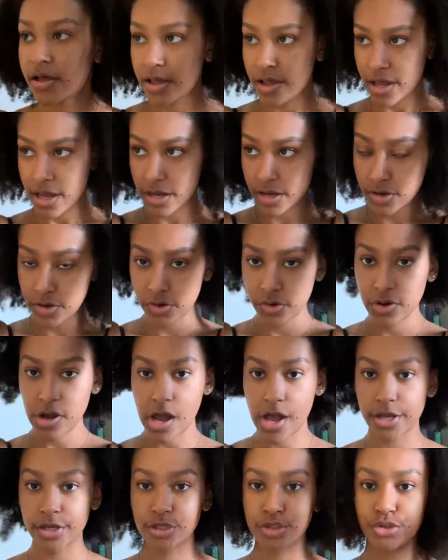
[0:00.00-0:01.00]
how
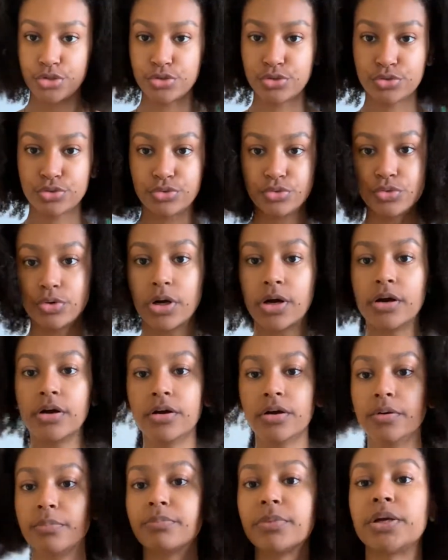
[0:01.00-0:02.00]
I do
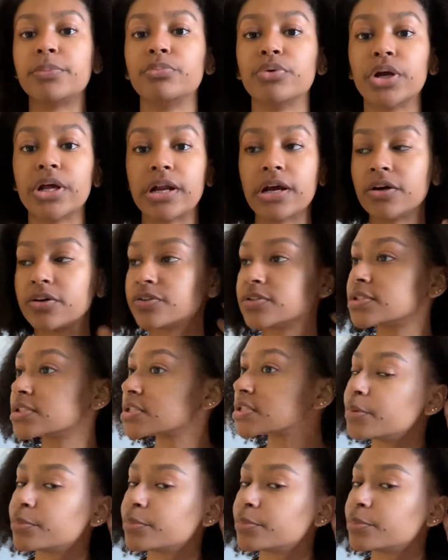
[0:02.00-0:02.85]
my braid outs.